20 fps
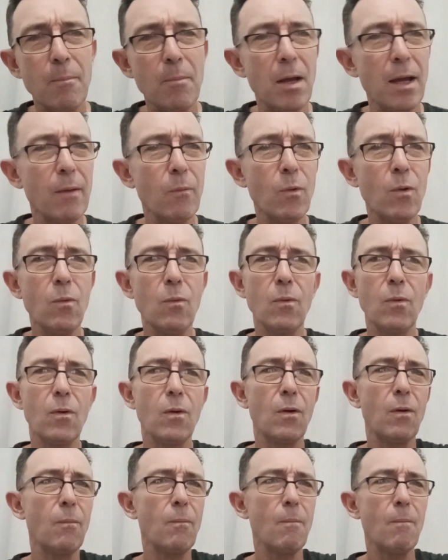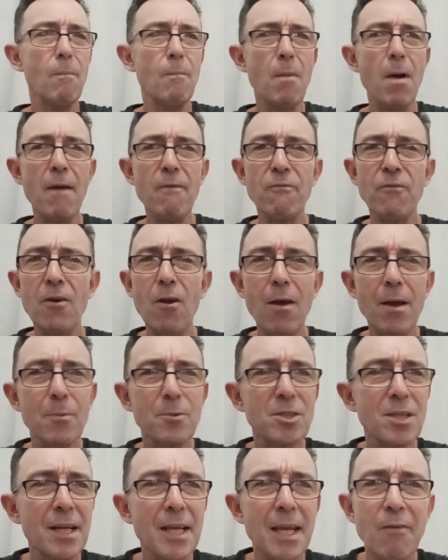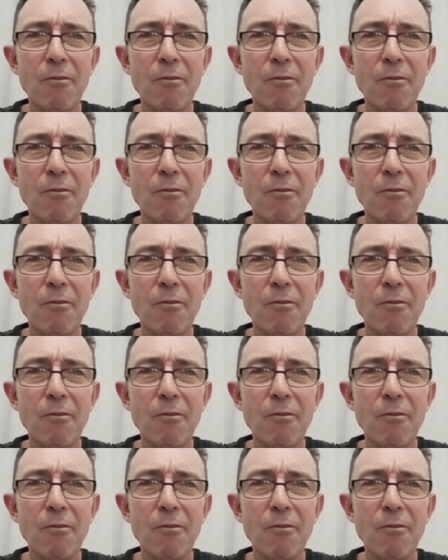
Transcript: And I'm like, well, my flight was